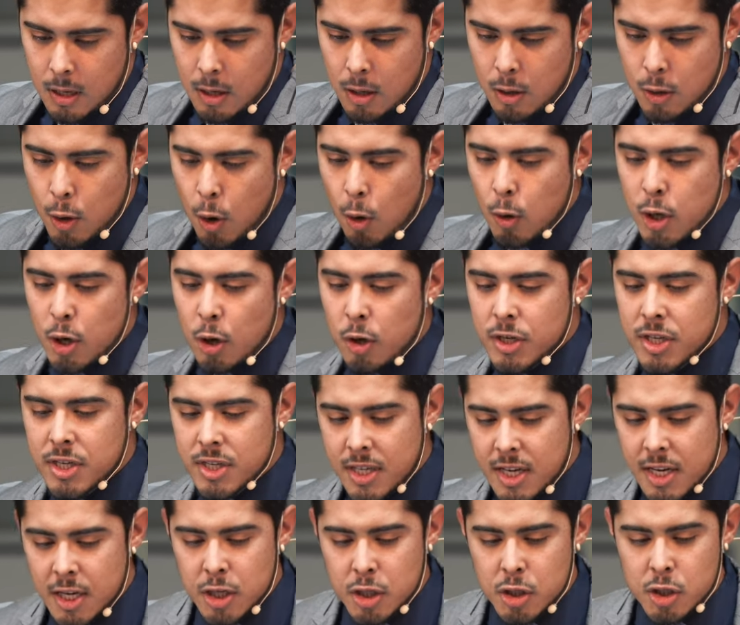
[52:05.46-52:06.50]
Though your
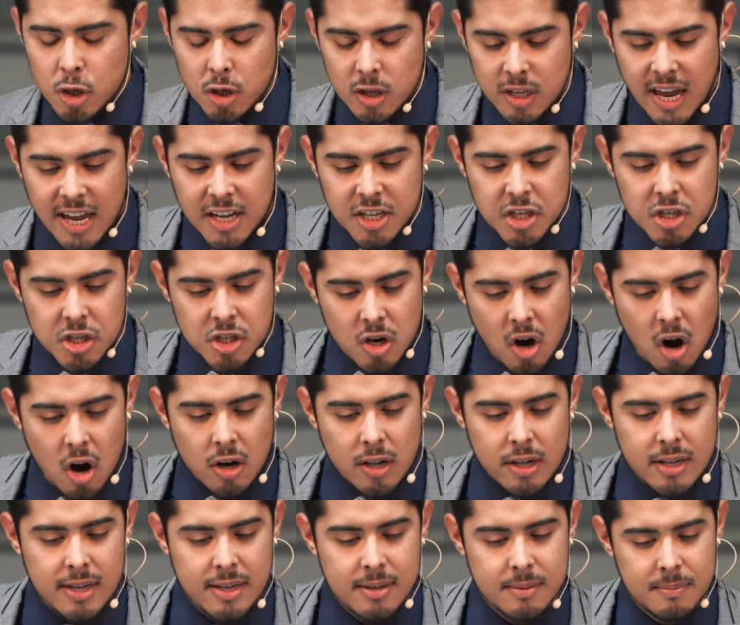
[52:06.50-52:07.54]
sins are like
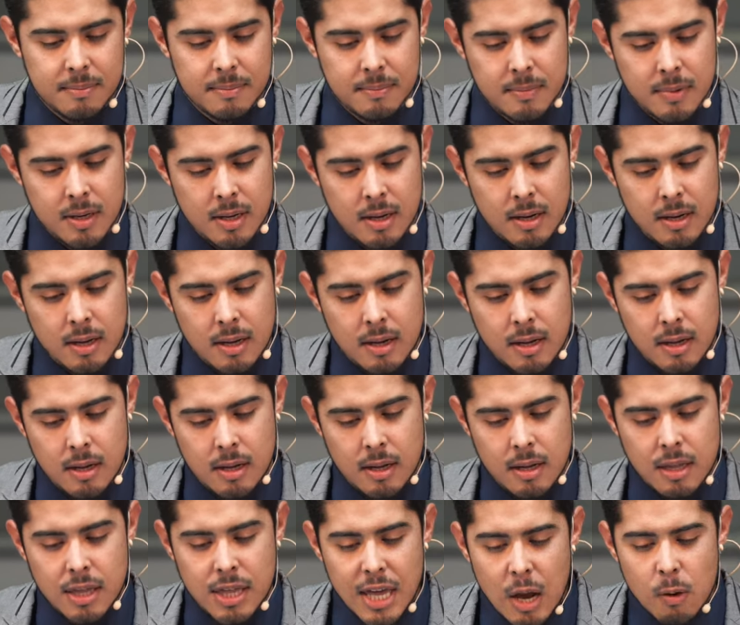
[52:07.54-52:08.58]
scarlet,
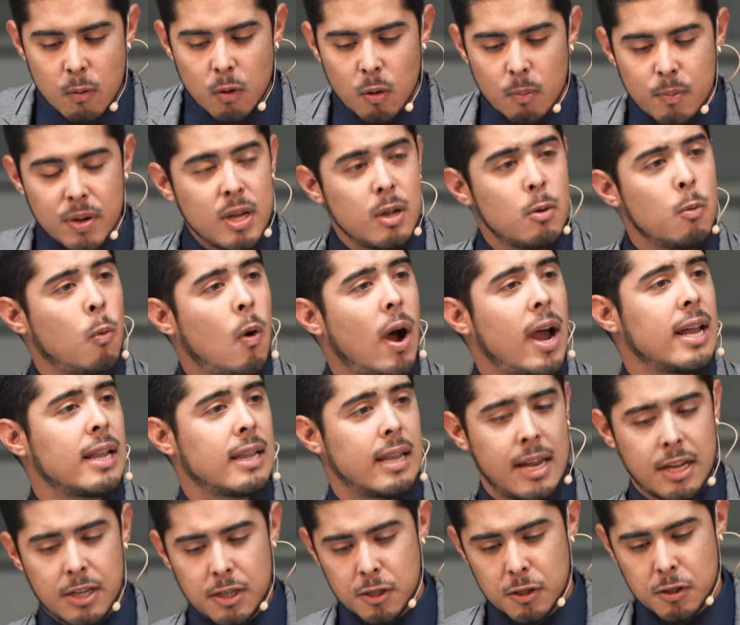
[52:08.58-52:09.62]
they will be white
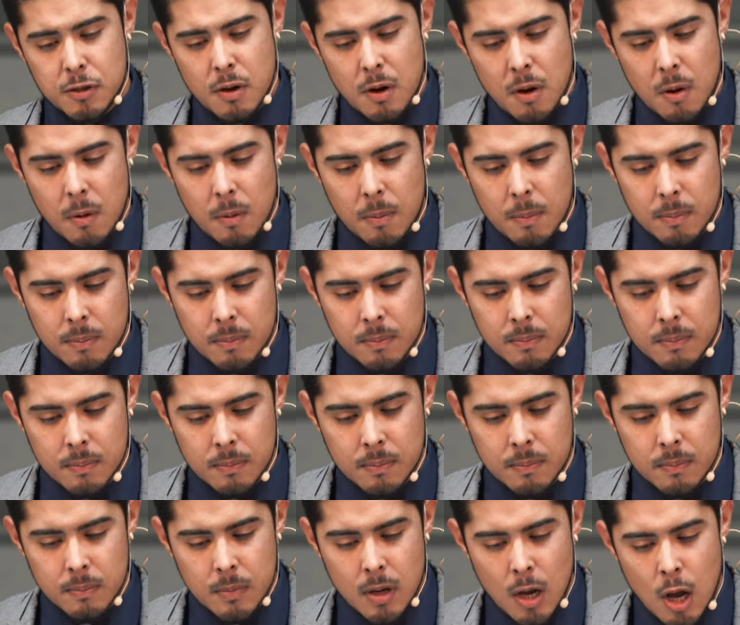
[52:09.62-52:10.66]
like snow.
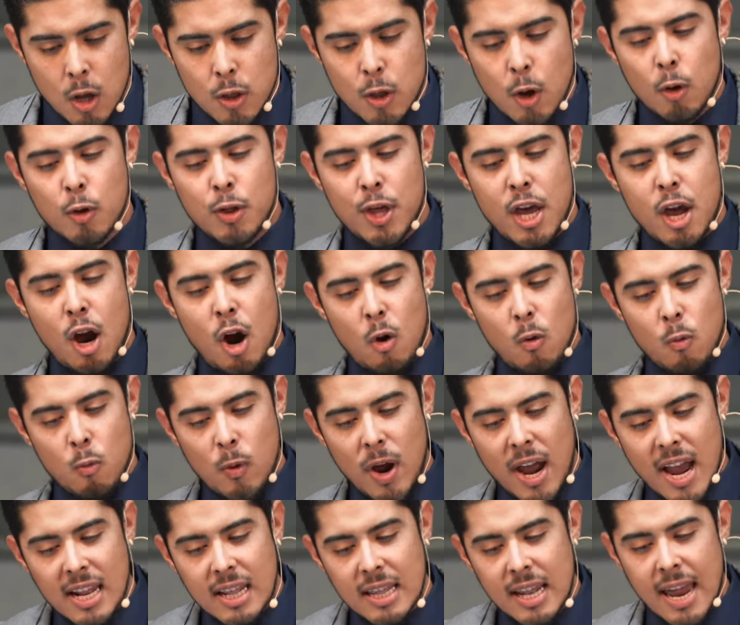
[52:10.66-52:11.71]
Though they are
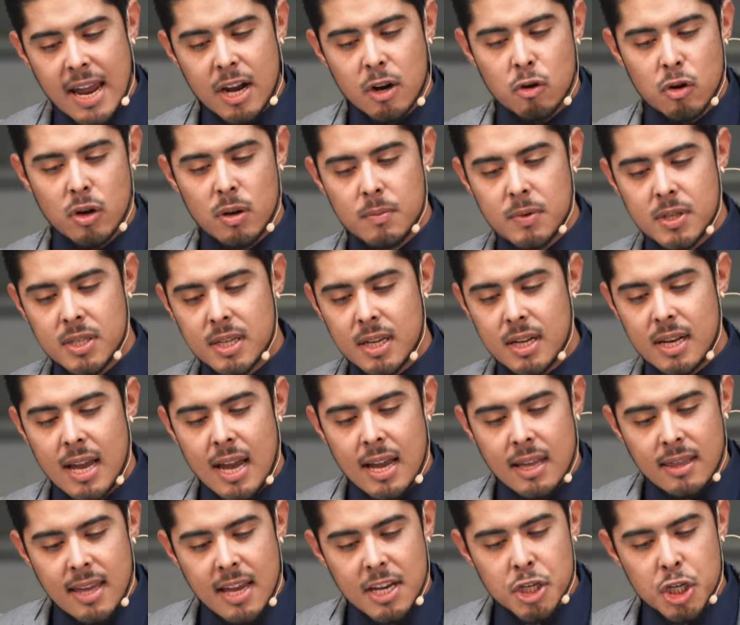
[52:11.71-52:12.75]
red like crimson,
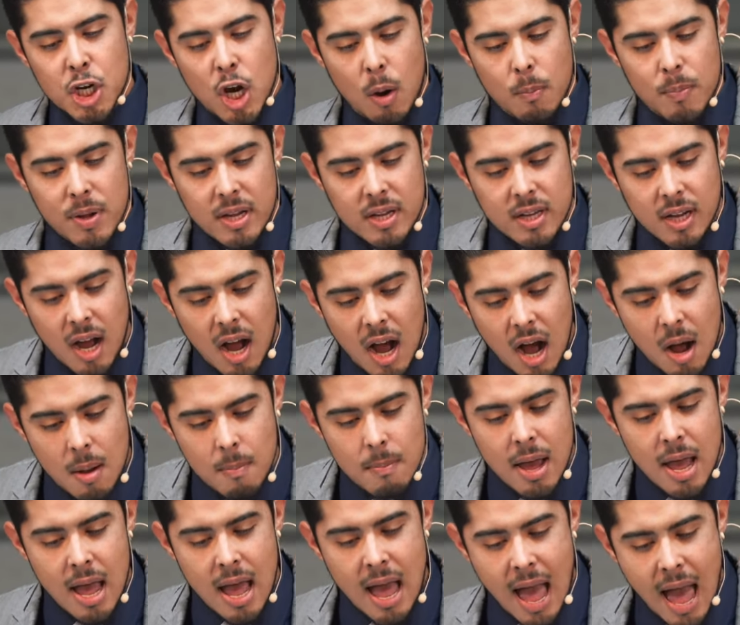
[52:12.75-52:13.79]
they shall
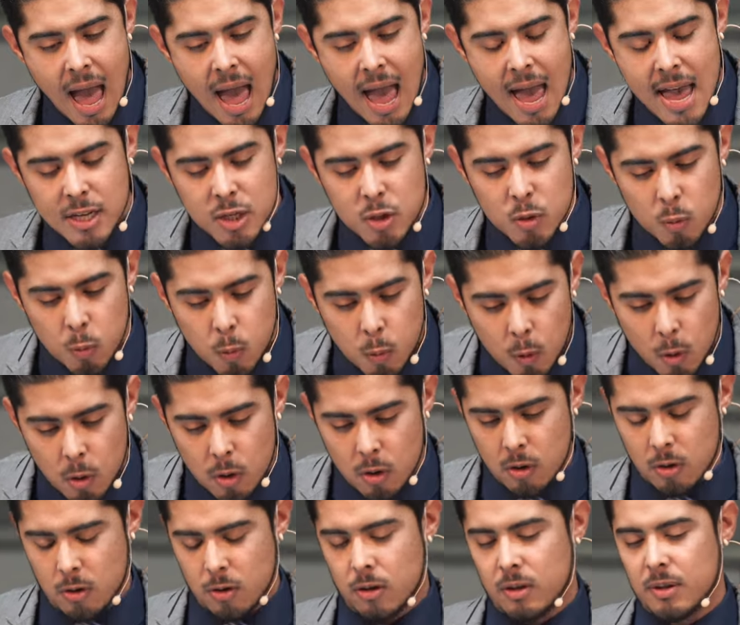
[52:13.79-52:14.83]
become as
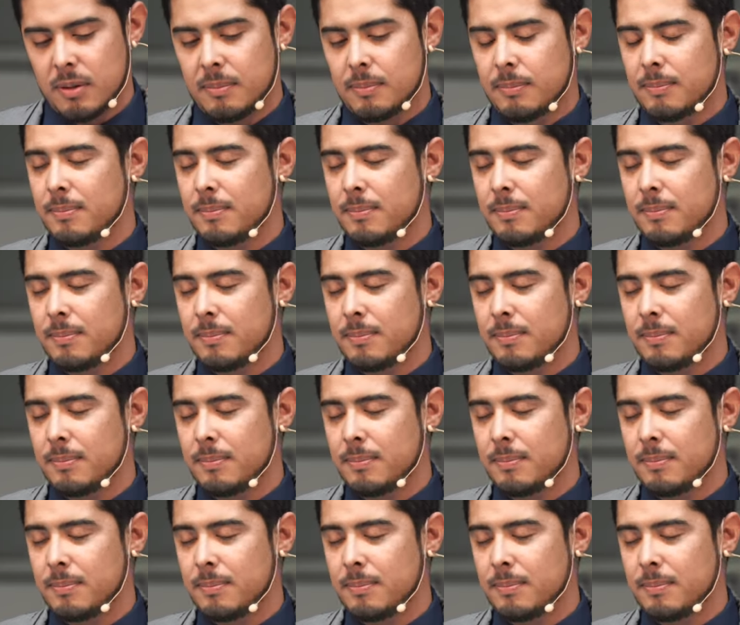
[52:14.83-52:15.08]
wool.